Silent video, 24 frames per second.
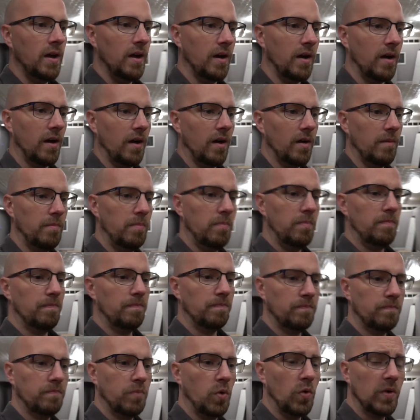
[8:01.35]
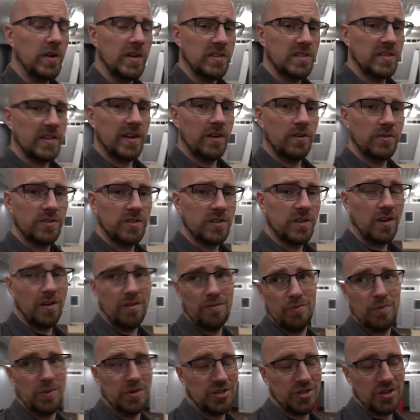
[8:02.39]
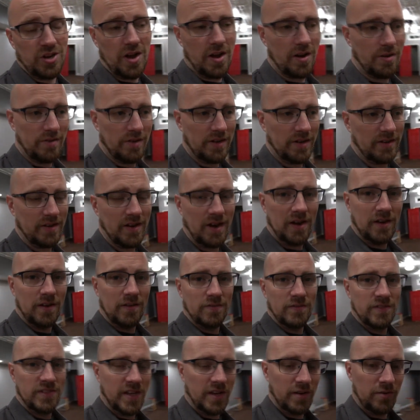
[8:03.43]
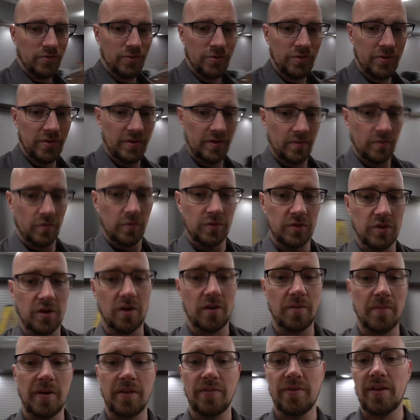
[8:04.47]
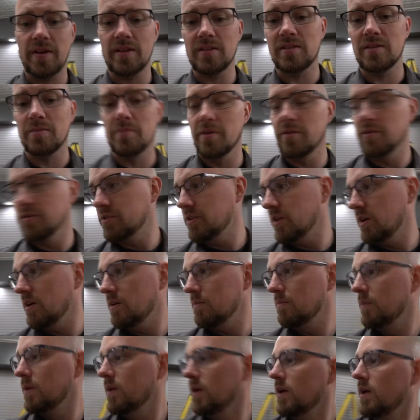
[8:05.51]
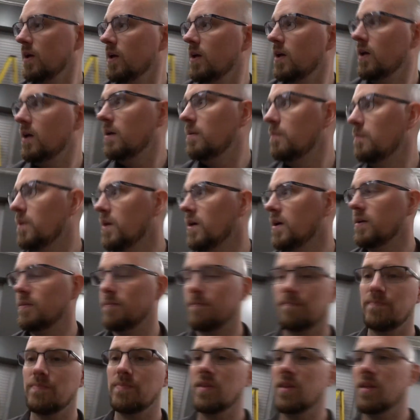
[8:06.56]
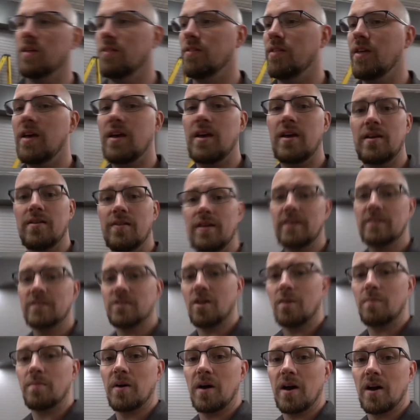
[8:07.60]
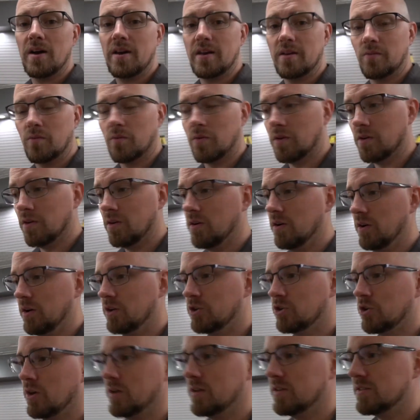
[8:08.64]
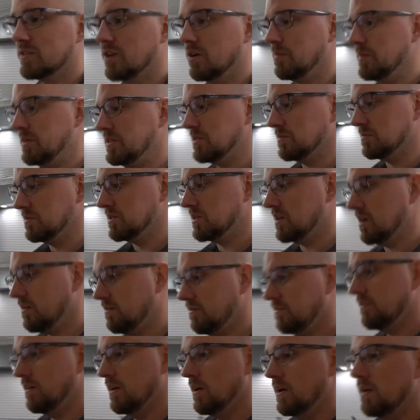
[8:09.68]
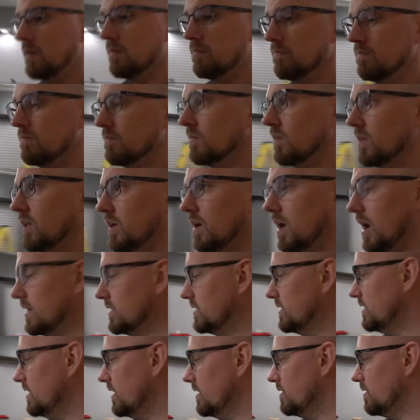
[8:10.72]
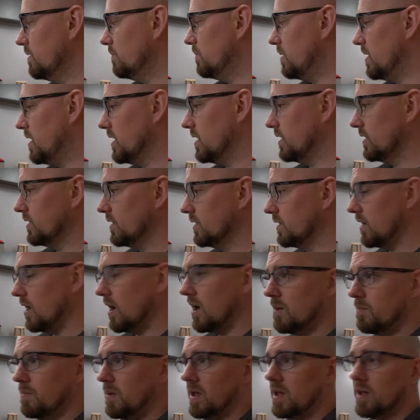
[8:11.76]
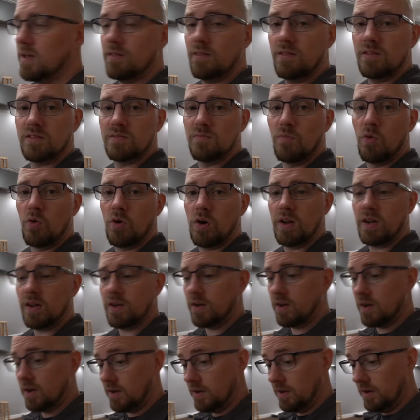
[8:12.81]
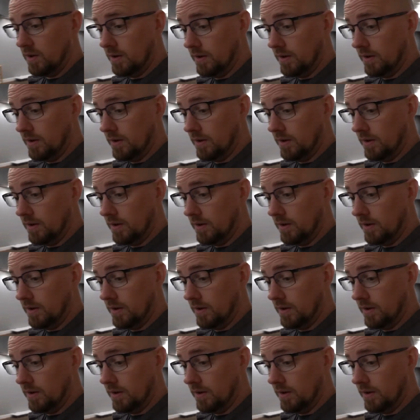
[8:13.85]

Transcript: point of sale stuff, which I already kind of settled on. We'll talk about that some other time. But they stopped by and were trying to sell me some stuff. I did end up buying an iPad this morning